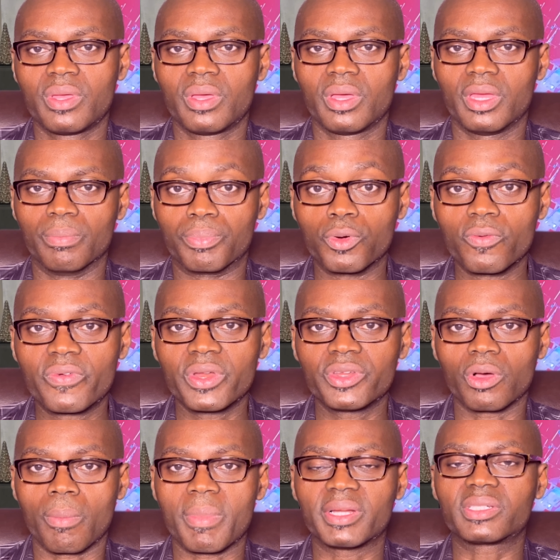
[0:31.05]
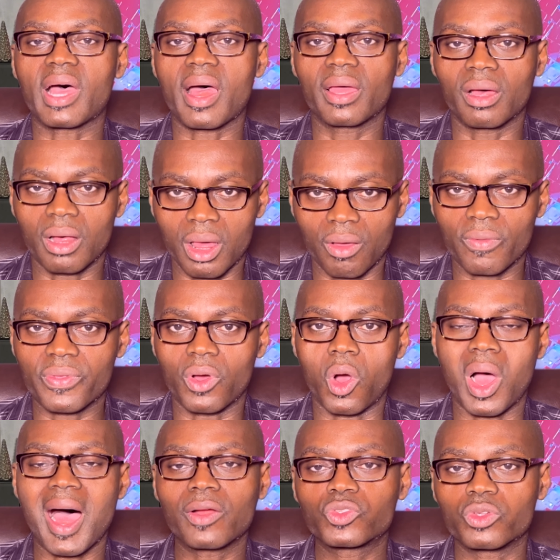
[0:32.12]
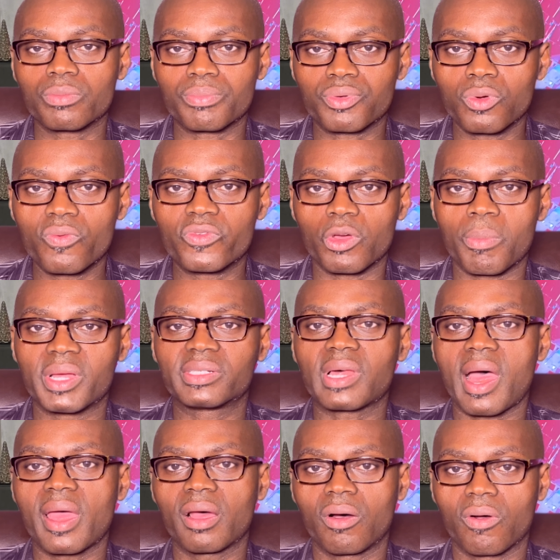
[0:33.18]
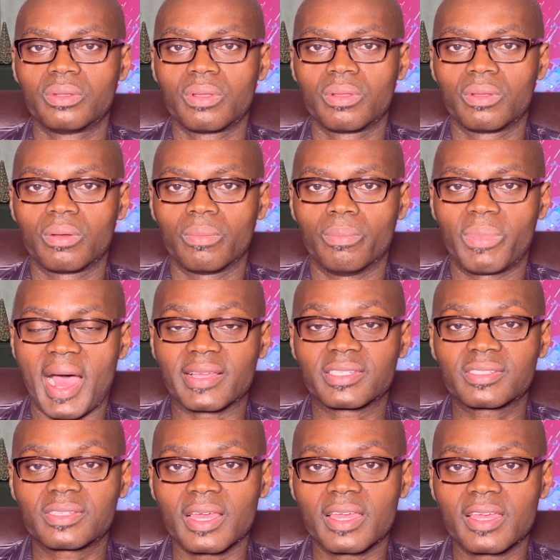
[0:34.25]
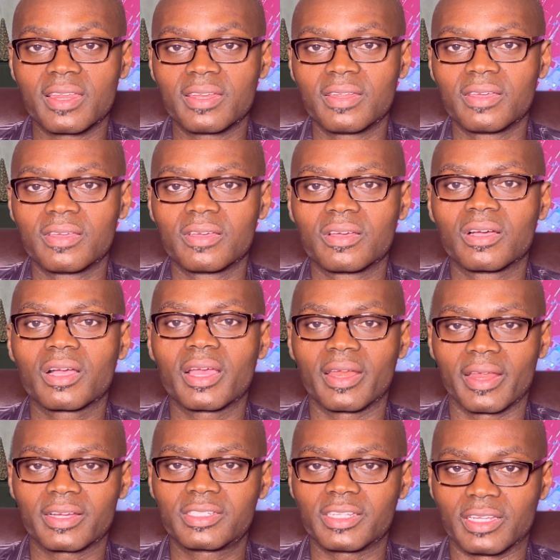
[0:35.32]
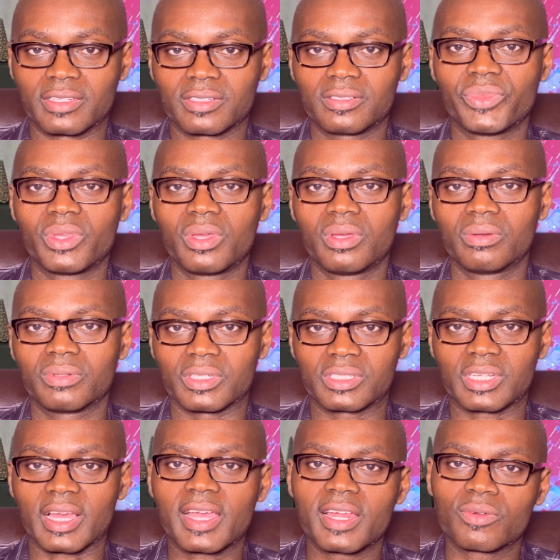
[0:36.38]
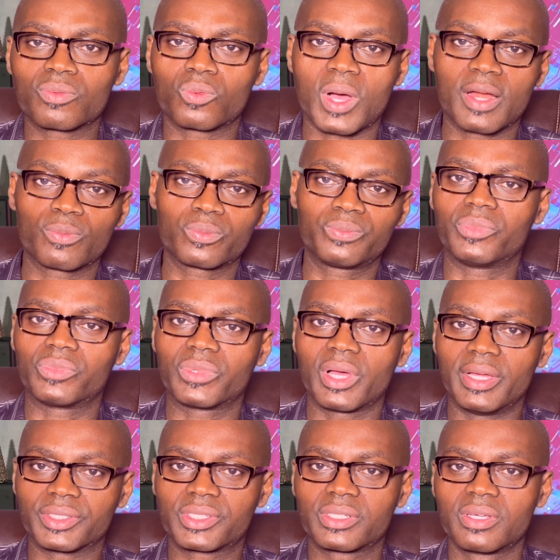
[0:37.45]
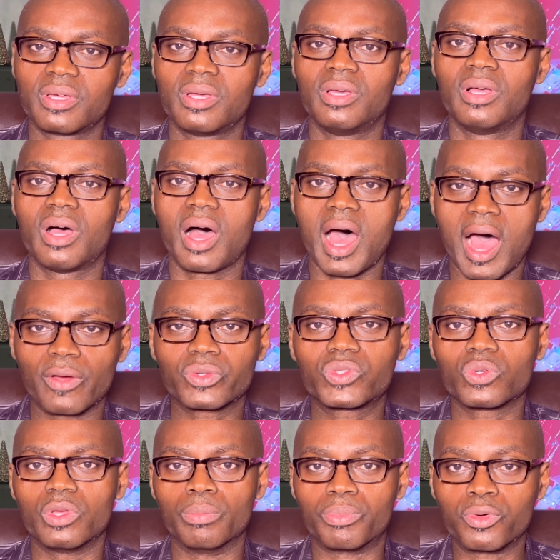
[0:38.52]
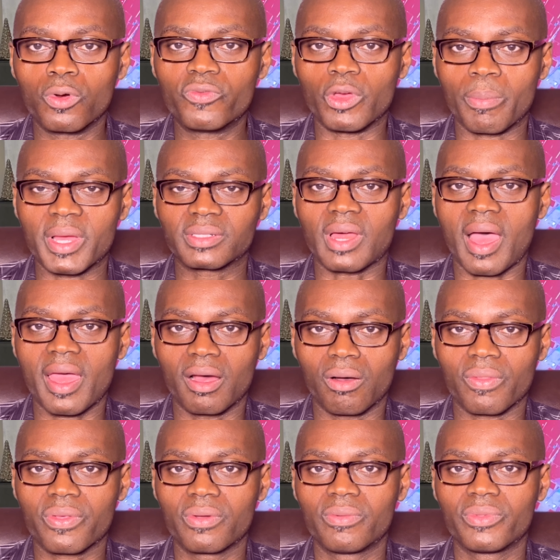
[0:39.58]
improving your mental health, or how to improve your mental health by staying connected. The second one is how to improve your mental health